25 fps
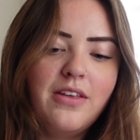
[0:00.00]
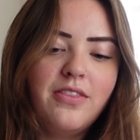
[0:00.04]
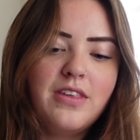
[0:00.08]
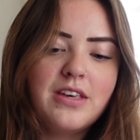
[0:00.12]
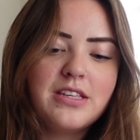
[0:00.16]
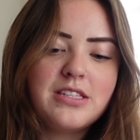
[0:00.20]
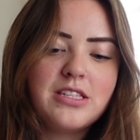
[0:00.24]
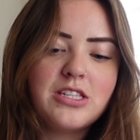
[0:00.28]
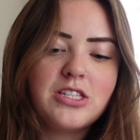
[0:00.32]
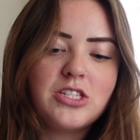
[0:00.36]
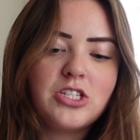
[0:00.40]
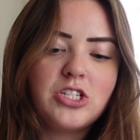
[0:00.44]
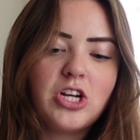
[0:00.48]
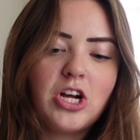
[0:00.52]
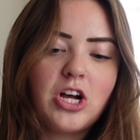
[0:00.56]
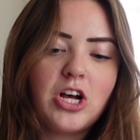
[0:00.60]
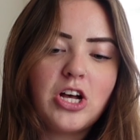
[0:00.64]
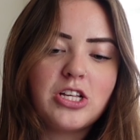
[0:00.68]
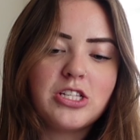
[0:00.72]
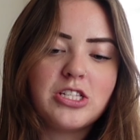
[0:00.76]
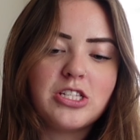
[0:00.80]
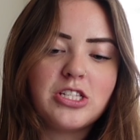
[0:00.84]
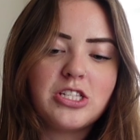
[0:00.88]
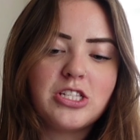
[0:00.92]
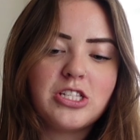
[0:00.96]
this is
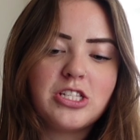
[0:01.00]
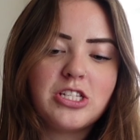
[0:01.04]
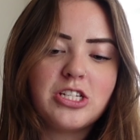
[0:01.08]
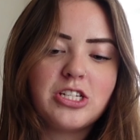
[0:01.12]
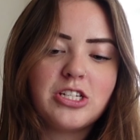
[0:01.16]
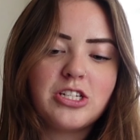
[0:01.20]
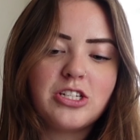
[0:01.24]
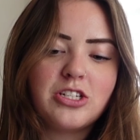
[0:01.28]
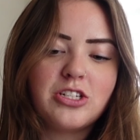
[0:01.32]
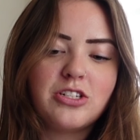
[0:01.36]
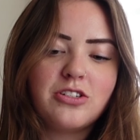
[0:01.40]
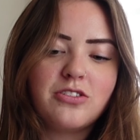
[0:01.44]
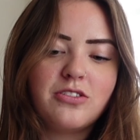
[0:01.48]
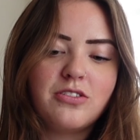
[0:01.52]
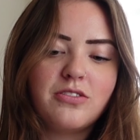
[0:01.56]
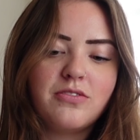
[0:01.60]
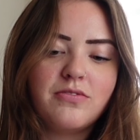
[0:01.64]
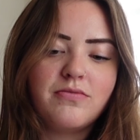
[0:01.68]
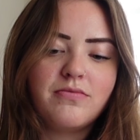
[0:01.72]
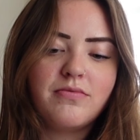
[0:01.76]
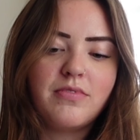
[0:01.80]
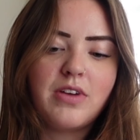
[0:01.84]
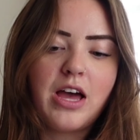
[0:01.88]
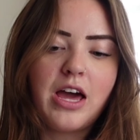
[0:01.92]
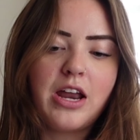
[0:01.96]
just,
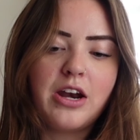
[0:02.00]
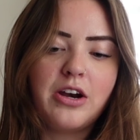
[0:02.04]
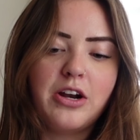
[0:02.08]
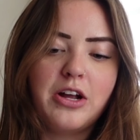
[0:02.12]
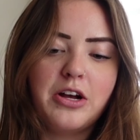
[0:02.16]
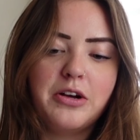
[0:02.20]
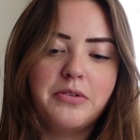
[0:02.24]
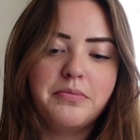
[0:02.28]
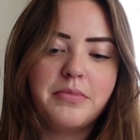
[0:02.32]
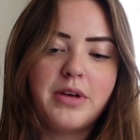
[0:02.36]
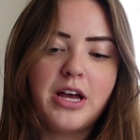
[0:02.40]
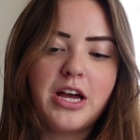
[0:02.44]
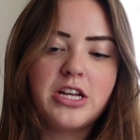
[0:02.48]
I don't know.